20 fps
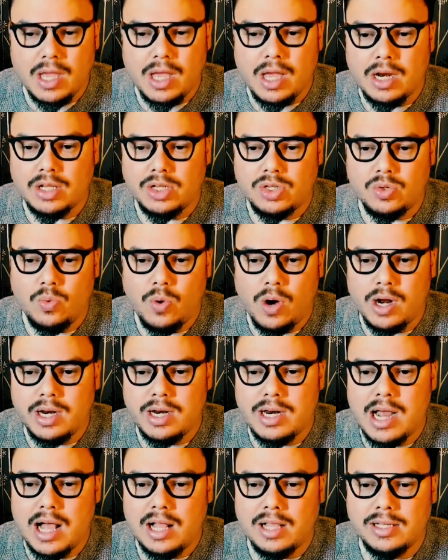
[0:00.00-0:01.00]
And a SWOT
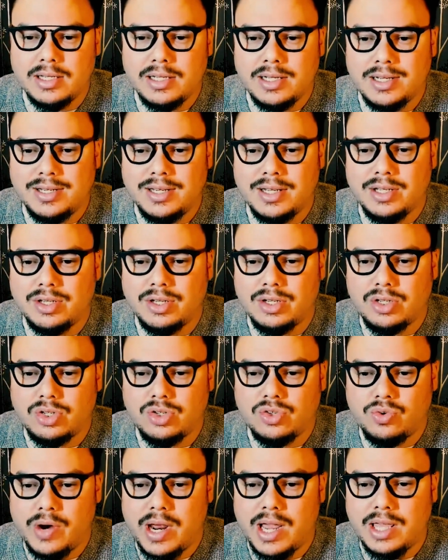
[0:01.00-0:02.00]
analysis is a
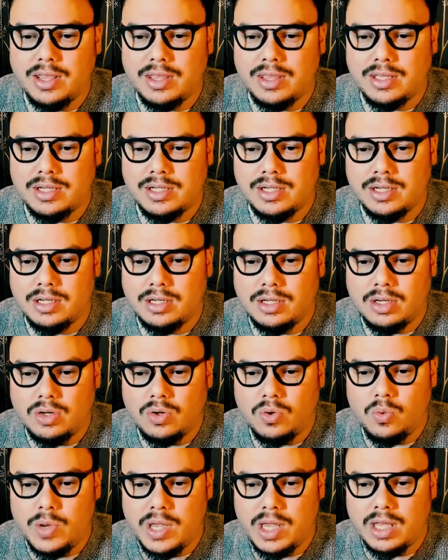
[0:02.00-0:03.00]
strengths,
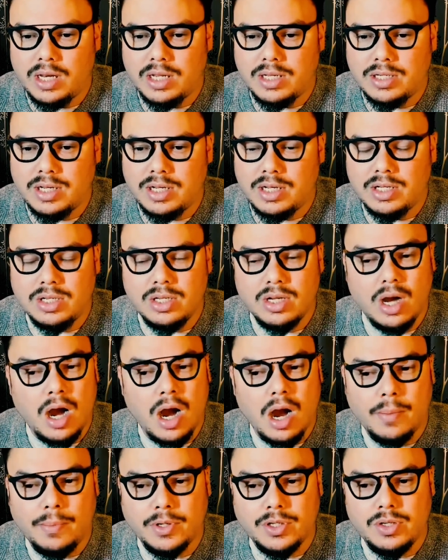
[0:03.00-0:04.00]
weaknesses,
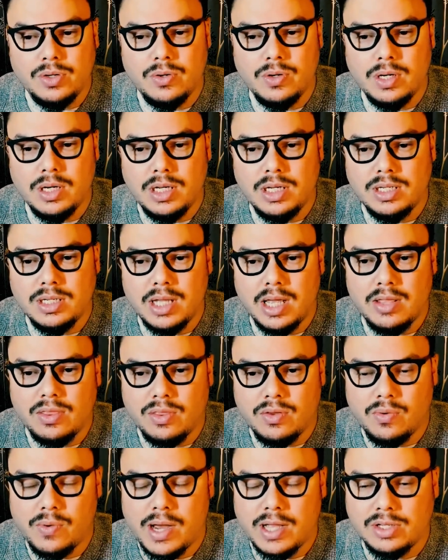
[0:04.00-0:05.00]
opportunities, and
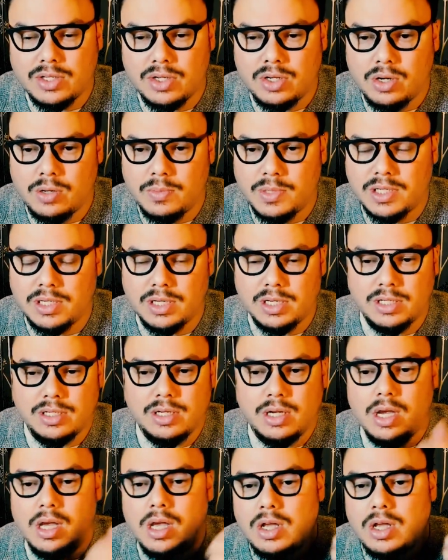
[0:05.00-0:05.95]
threats to your business.